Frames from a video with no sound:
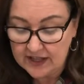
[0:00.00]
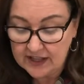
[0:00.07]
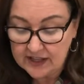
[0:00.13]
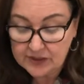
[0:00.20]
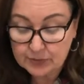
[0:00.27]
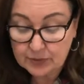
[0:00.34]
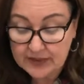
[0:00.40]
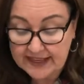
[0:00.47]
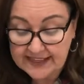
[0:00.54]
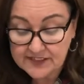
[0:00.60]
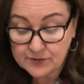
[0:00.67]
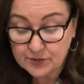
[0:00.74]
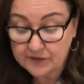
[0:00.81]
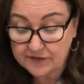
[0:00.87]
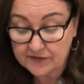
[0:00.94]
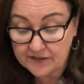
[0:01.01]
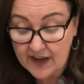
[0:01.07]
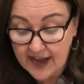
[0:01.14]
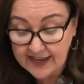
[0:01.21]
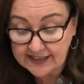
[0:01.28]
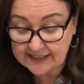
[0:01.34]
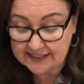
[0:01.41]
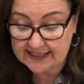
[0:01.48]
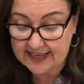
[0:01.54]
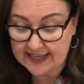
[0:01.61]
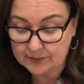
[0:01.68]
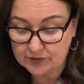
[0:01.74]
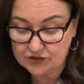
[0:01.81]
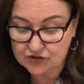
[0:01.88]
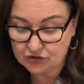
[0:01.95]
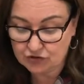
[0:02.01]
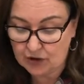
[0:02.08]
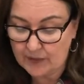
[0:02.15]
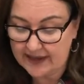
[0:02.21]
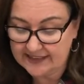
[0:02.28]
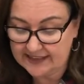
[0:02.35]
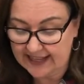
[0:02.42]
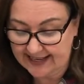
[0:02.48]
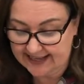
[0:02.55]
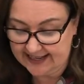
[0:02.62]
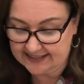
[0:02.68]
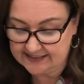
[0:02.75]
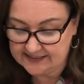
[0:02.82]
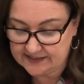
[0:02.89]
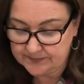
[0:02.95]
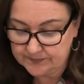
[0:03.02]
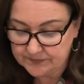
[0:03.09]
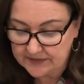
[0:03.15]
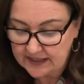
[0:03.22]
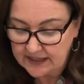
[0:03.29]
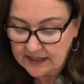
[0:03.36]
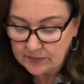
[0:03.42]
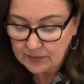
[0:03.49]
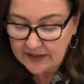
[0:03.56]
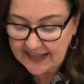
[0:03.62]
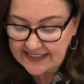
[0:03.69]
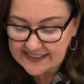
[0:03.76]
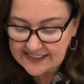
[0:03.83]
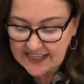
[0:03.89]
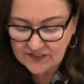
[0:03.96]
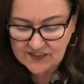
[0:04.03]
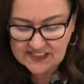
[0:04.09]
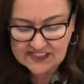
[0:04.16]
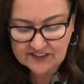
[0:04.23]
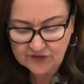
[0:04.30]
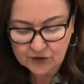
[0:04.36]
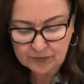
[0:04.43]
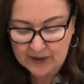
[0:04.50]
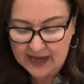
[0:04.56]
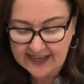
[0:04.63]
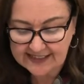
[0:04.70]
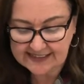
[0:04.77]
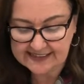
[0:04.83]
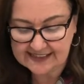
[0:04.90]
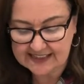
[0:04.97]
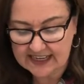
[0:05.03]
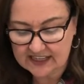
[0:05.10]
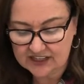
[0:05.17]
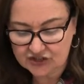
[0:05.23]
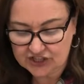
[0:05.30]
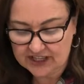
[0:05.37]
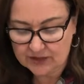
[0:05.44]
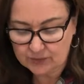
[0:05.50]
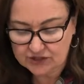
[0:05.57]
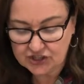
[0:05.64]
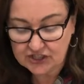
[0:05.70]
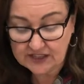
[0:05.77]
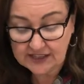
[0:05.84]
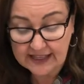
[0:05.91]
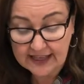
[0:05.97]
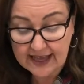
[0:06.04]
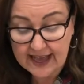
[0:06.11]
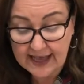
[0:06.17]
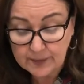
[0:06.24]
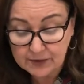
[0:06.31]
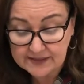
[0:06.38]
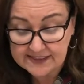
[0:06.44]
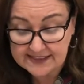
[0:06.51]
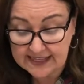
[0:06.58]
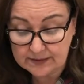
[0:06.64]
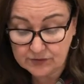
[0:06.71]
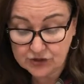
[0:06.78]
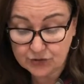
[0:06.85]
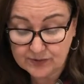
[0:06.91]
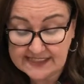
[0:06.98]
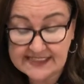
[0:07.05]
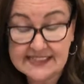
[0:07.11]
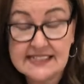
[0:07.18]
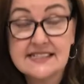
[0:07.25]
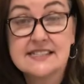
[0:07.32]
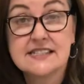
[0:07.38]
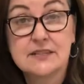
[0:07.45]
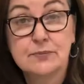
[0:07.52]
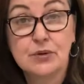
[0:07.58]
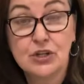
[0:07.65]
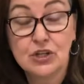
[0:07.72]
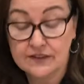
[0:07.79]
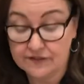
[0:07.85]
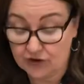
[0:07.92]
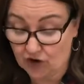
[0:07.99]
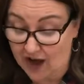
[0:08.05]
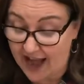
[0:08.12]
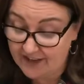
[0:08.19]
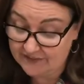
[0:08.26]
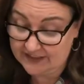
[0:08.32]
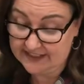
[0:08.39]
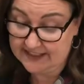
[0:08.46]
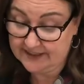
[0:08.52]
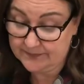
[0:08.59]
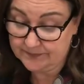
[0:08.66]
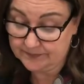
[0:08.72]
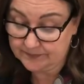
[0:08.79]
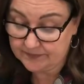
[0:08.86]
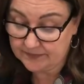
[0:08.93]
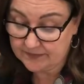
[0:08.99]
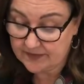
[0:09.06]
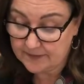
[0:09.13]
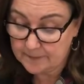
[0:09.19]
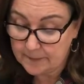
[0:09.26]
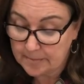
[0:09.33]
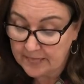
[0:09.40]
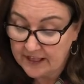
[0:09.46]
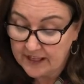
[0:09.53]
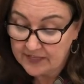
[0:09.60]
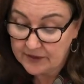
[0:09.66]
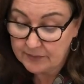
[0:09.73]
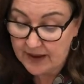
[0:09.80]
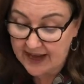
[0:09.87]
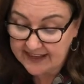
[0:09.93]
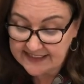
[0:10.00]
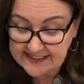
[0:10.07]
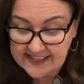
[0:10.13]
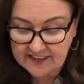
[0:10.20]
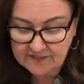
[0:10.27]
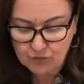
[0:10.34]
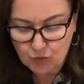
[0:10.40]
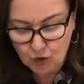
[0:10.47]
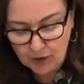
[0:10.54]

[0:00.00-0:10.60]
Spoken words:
the plants were finally able to grow on land. Plants have stiffer bodies than algae, which enables them to resist the pull of gravity. The bodies have more